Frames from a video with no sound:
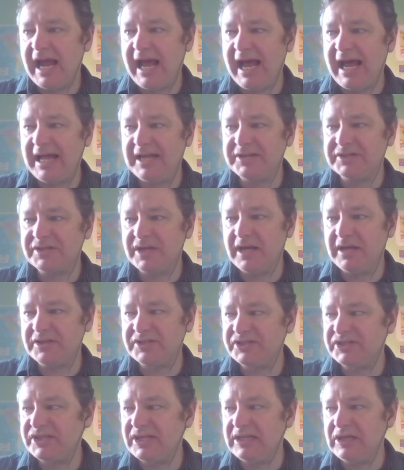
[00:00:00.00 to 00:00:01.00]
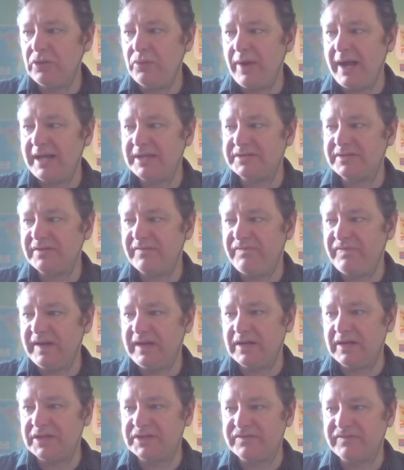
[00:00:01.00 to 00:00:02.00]
and silhouette
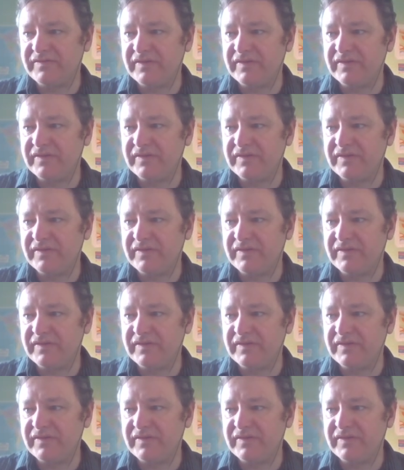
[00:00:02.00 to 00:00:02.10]
figures